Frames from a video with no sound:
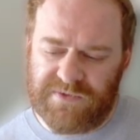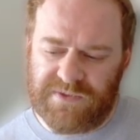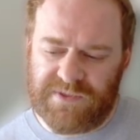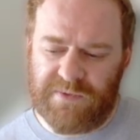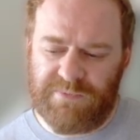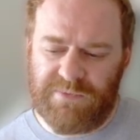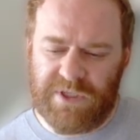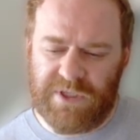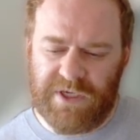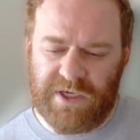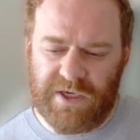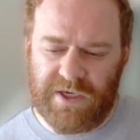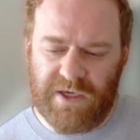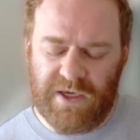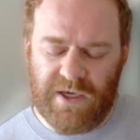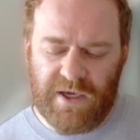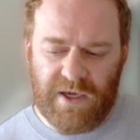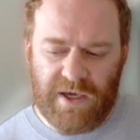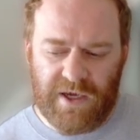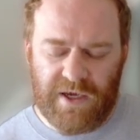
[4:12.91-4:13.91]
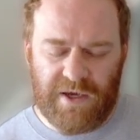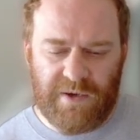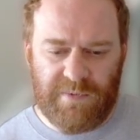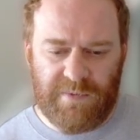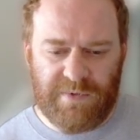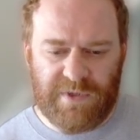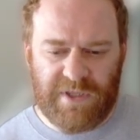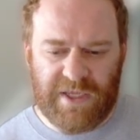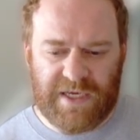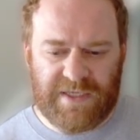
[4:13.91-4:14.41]
something
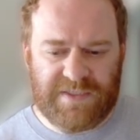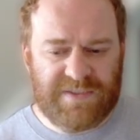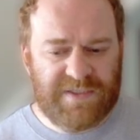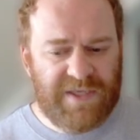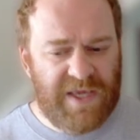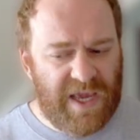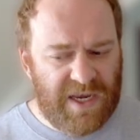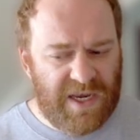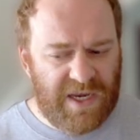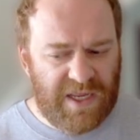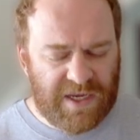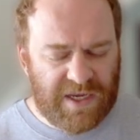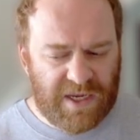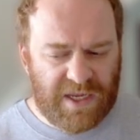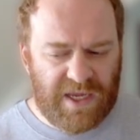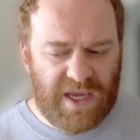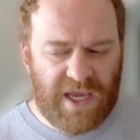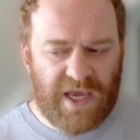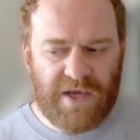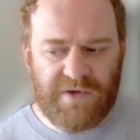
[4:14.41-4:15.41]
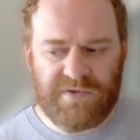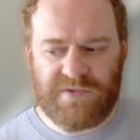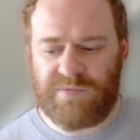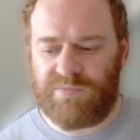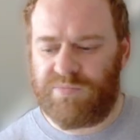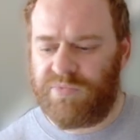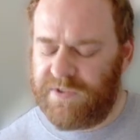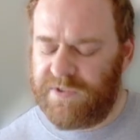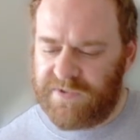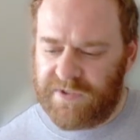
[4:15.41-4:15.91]
like a scanning account, a
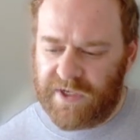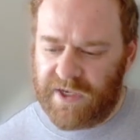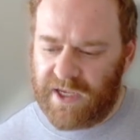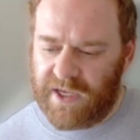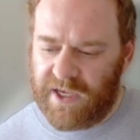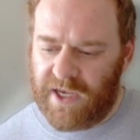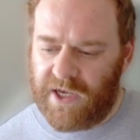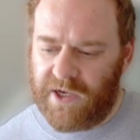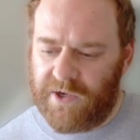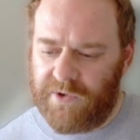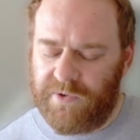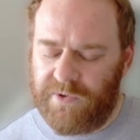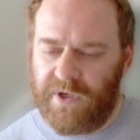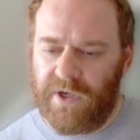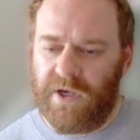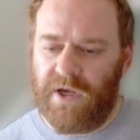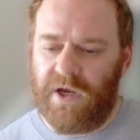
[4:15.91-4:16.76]
printing account,